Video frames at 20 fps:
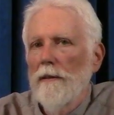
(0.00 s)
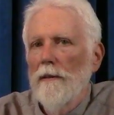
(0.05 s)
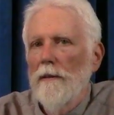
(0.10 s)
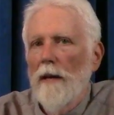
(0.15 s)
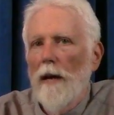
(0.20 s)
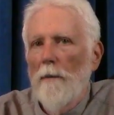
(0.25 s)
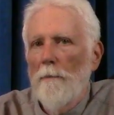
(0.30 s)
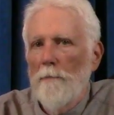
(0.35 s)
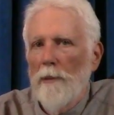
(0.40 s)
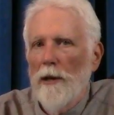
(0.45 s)

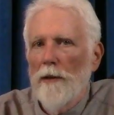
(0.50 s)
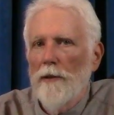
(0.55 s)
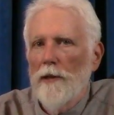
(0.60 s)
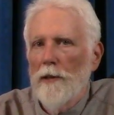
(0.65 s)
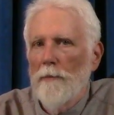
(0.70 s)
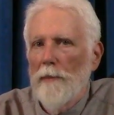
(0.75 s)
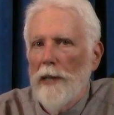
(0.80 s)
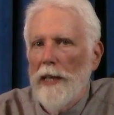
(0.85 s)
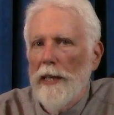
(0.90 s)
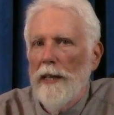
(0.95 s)
appeared to
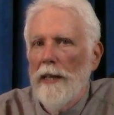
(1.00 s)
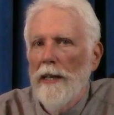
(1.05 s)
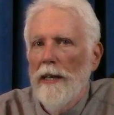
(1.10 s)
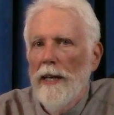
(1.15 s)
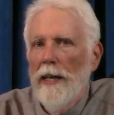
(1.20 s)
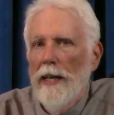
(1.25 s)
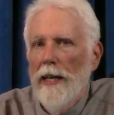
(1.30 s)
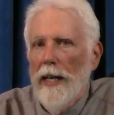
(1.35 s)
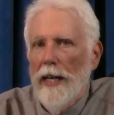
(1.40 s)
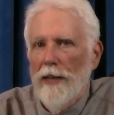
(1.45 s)
me
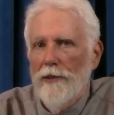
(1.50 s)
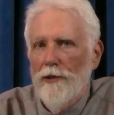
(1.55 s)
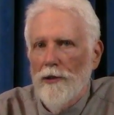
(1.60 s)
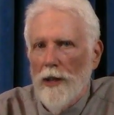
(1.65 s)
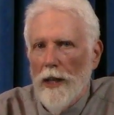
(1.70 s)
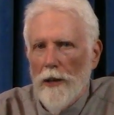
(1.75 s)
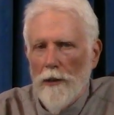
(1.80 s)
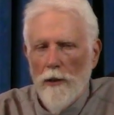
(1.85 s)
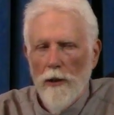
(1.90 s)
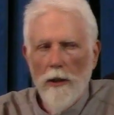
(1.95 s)
and
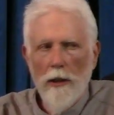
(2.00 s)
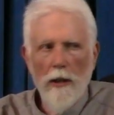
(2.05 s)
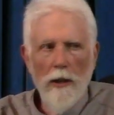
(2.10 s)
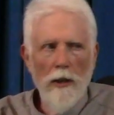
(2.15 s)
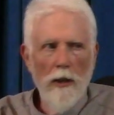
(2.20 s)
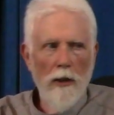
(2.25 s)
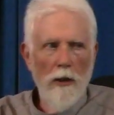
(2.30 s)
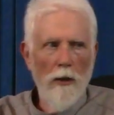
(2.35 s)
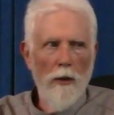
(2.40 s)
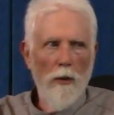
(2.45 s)
said,
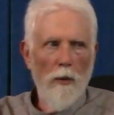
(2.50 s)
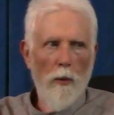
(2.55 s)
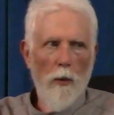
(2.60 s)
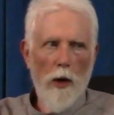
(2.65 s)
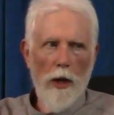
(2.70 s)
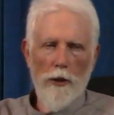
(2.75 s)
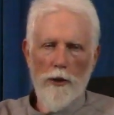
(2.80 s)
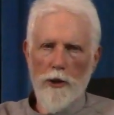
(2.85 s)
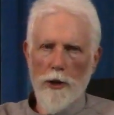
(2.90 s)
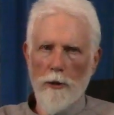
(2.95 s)

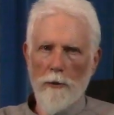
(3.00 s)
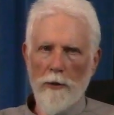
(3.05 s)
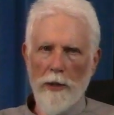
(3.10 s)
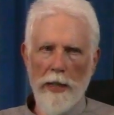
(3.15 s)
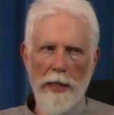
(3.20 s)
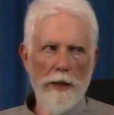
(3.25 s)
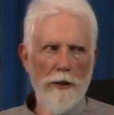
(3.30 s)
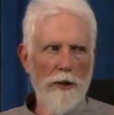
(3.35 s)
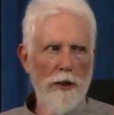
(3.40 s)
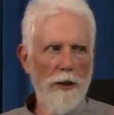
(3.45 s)
what you
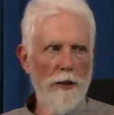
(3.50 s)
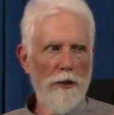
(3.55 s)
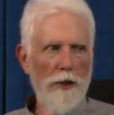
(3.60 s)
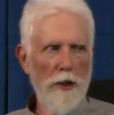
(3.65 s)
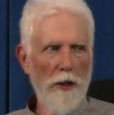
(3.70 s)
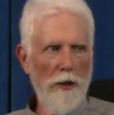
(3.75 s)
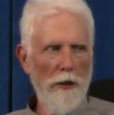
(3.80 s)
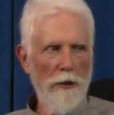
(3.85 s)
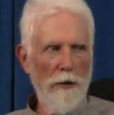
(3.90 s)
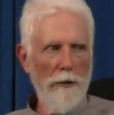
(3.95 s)
need to
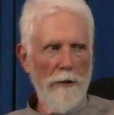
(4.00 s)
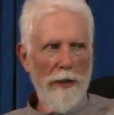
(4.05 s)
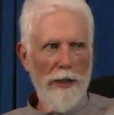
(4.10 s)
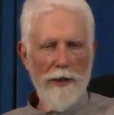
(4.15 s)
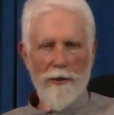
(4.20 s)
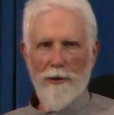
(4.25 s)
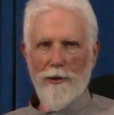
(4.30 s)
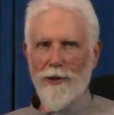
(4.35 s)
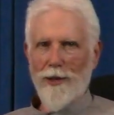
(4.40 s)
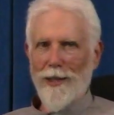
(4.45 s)
do
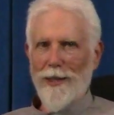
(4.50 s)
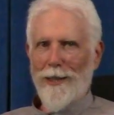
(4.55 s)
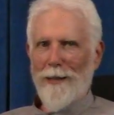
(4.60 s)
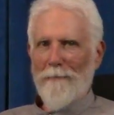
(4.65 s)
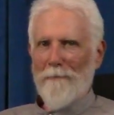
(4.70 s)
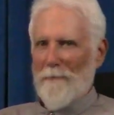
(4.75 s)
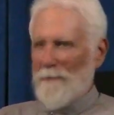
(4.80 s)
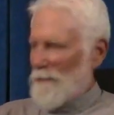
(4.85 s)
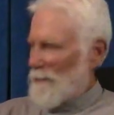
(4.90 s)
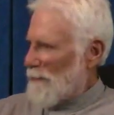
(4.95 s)
is
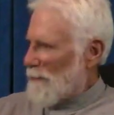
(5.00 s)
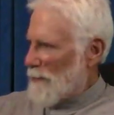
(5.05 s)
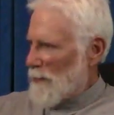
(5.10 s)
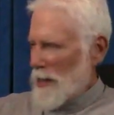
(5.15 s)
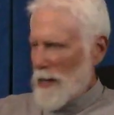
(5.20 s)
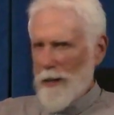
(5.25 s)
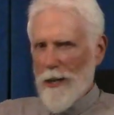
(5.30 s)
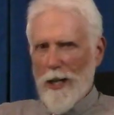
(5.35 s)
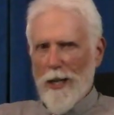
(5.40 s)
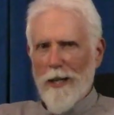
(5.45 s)

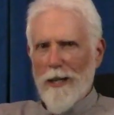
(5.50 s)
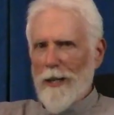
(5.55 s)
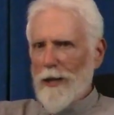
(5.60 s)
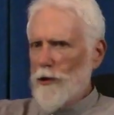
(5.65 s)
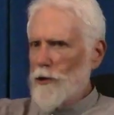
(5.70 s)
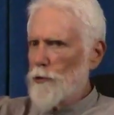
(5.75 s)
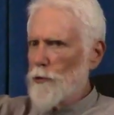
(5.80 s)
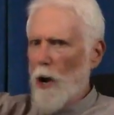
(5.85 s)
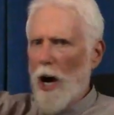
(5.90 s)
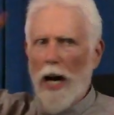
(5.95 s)

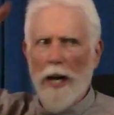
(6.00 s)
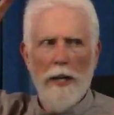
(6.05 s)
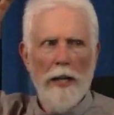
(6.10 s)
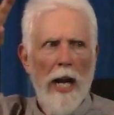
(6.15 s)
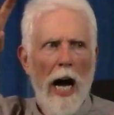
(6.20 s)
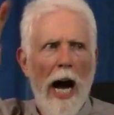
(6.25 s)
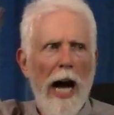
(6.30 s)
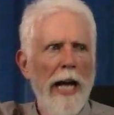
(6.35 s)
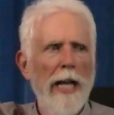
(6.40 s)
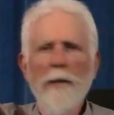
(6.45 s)
draw
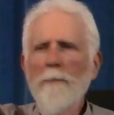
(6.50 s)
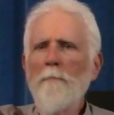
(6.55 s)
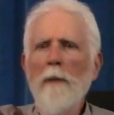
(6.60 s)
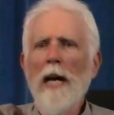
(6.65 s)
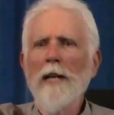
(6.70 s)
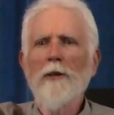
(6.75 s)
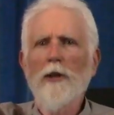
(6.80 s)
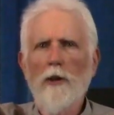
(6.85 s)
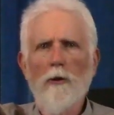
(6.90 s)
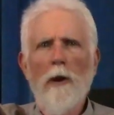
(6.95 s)
9
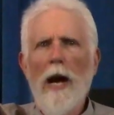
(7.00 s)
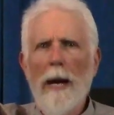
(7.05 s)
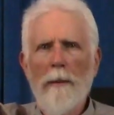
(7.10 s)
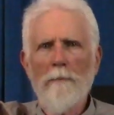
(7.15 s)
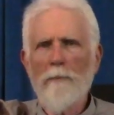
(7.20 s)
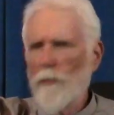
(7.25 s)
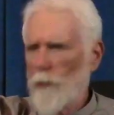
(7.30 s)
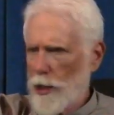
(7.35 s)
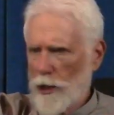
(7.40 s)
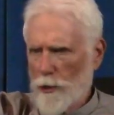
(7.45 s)

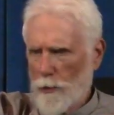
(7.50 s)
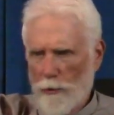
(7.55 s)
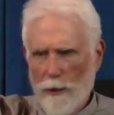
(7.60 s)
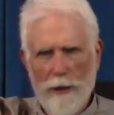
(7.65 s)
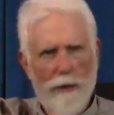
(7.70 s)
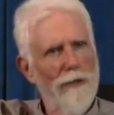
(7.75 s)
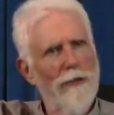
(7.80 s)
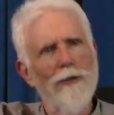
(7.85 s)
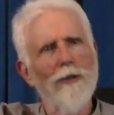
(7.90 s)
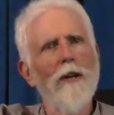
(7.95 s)
pentagram
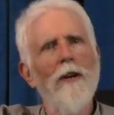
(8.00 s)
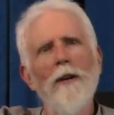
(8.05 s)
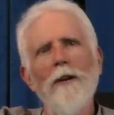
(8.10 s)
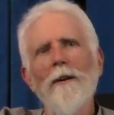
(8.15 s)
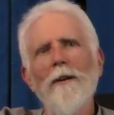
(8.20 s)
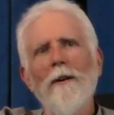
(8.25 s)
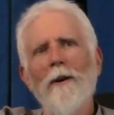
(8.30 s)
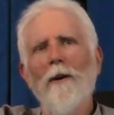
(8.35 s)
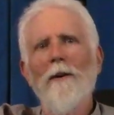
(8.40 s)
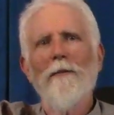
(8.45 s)
rituals
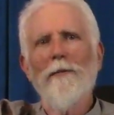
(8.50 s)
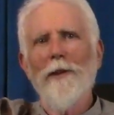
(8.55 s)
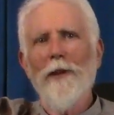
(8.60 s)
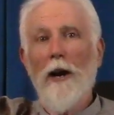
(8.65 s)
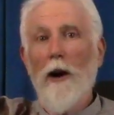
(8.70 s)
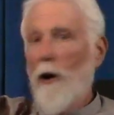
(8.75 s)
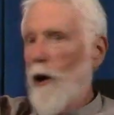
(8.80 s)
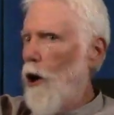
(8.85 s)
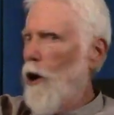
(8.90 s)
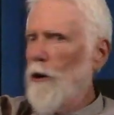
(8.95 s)
over
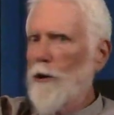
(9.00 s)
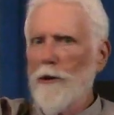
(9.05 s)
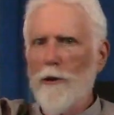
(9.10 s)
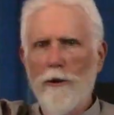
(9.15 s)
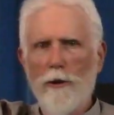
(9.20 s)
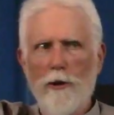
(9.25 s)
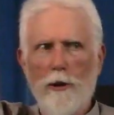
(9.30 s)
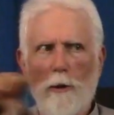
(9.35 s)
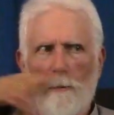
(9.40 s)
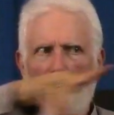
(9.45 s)
there. Oh, you
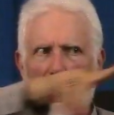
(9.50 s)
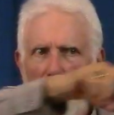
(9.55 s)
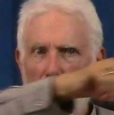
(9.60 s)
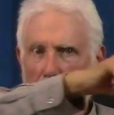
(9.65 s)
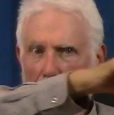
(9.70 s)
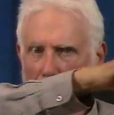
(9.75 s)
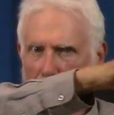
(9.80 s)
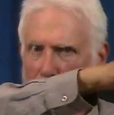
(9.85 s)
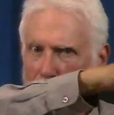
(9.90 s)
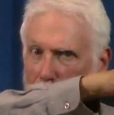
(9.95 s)
should be
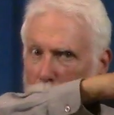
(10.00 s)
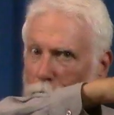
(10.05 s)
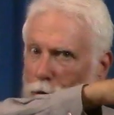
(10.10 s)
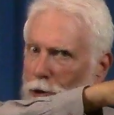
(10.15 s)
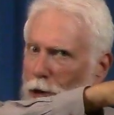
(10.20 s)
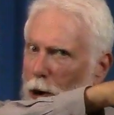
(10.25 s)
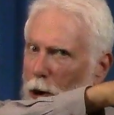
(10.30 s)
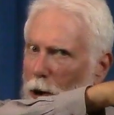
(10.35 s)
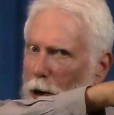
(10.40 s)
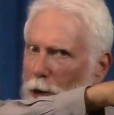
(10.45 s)
facing
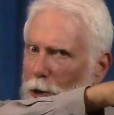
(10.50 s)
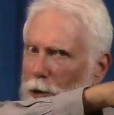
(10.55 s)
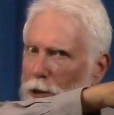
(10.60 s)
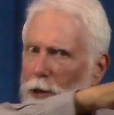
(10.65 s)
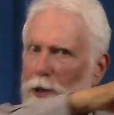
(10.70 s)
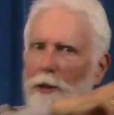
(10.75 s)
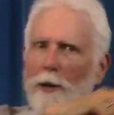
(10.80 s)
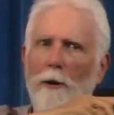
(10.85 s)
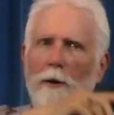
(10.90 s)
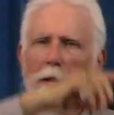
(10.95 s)

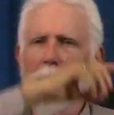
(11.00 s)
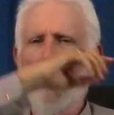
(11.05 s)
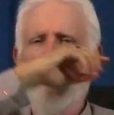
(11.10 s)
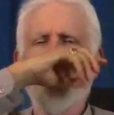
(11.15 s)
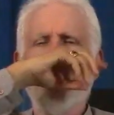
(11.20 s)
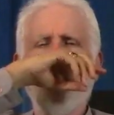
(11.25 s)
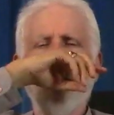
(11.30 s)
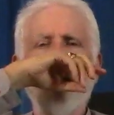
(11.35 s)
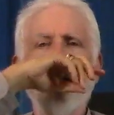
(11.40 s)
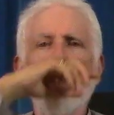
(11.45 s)
north. Okay.